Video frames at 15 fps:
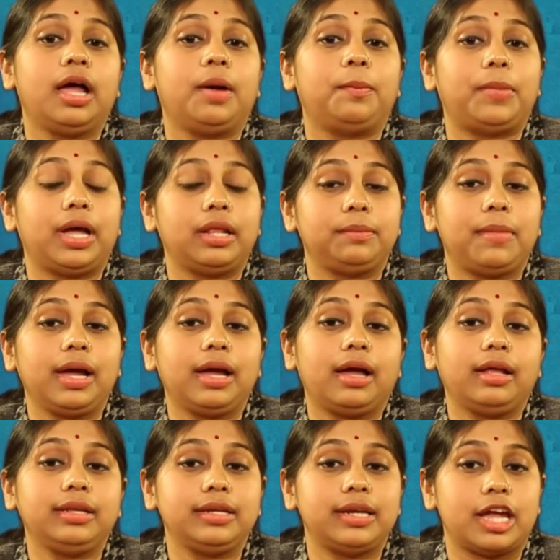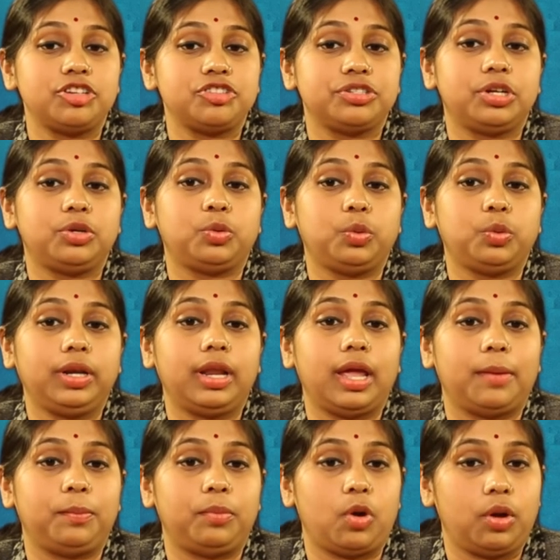Mahatma Gandhi National Rural
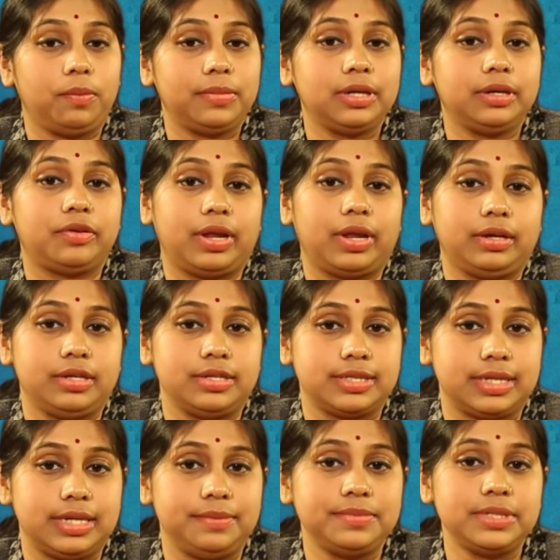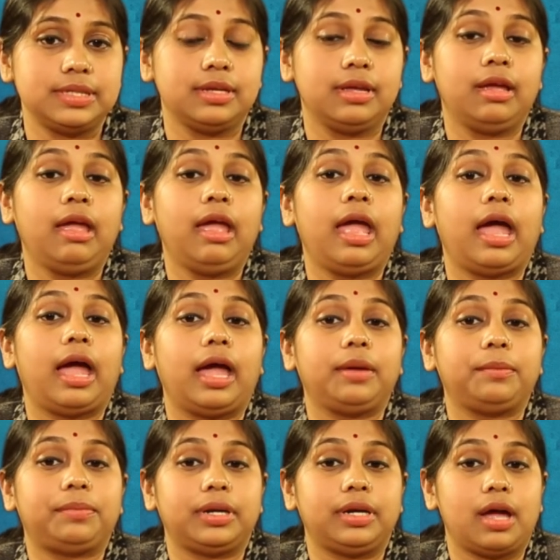Employment Guarantee Schemes
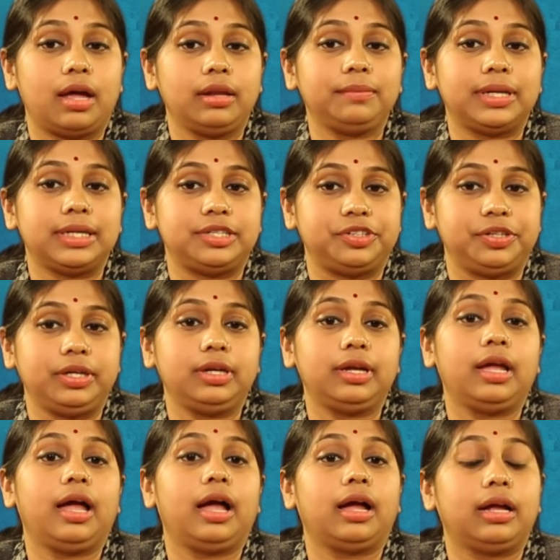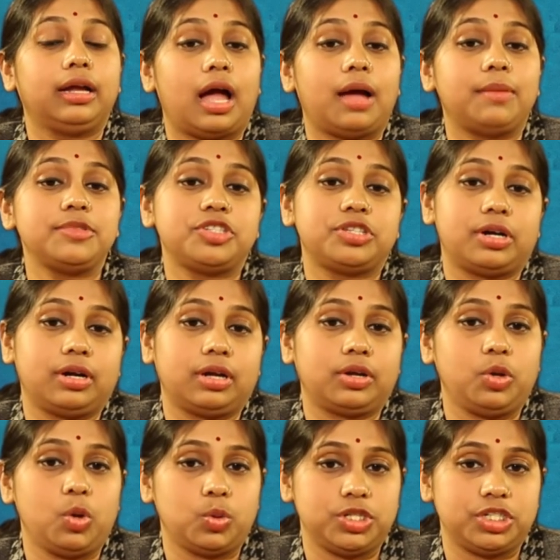and Pradhan Mantri Gram Sadak
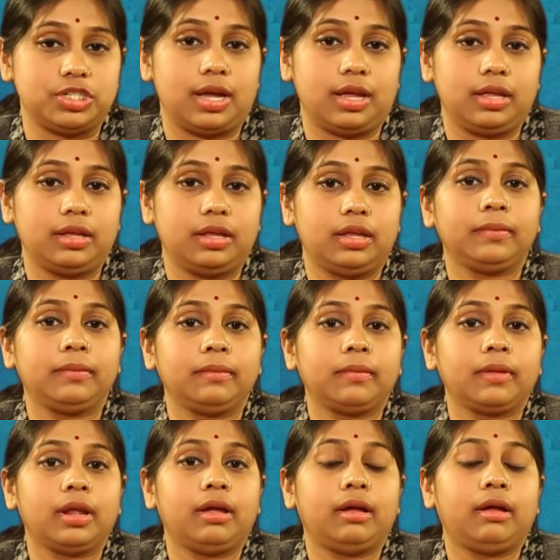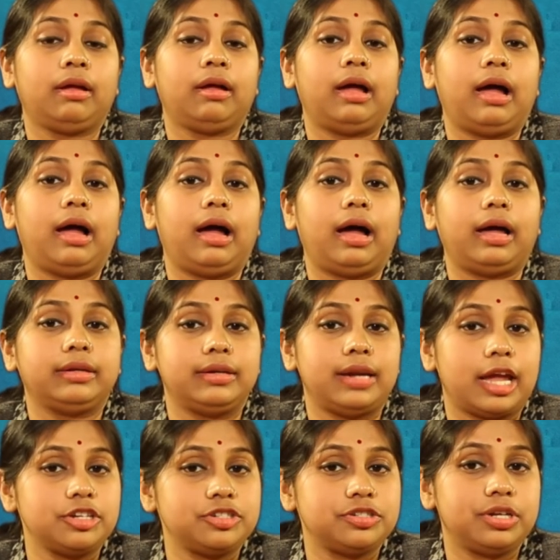Yojana. Under
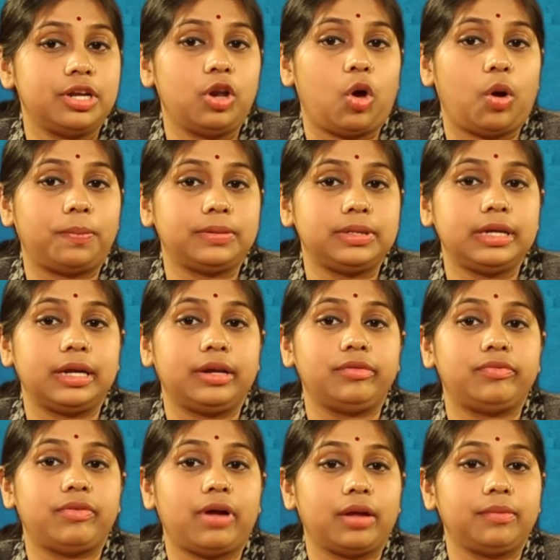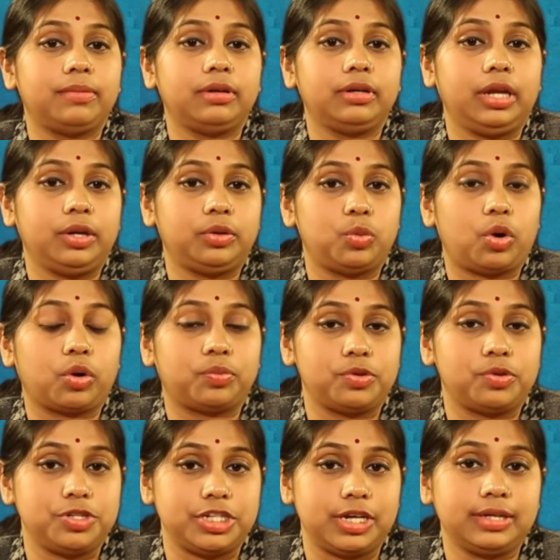National Optical Fiber Network
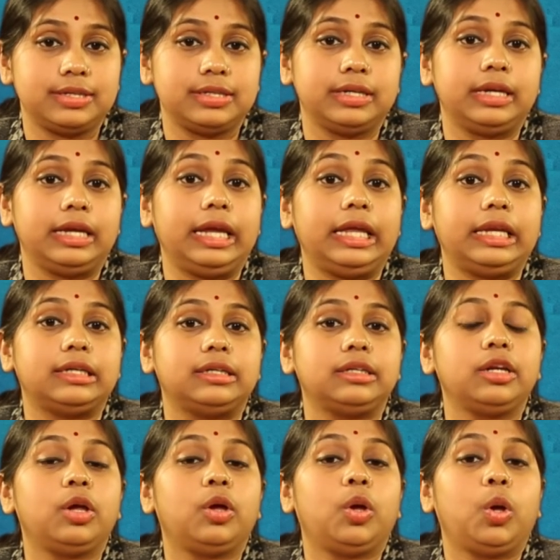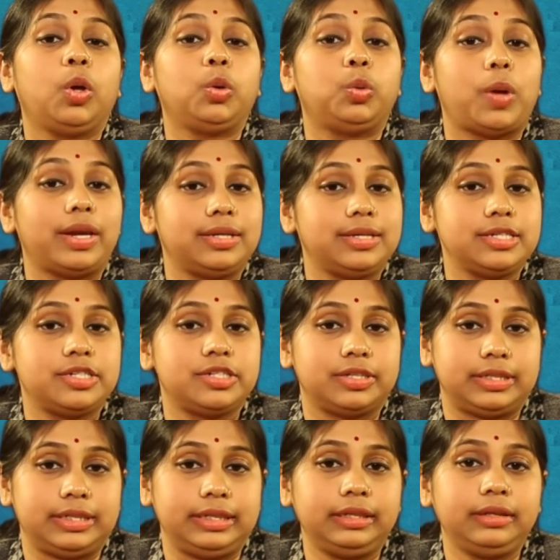Project in
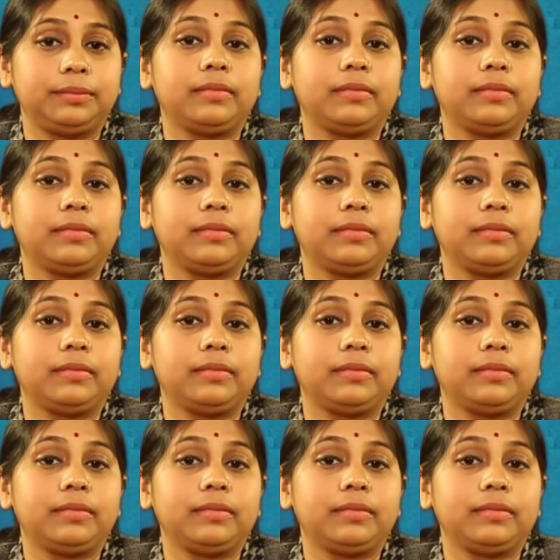2013,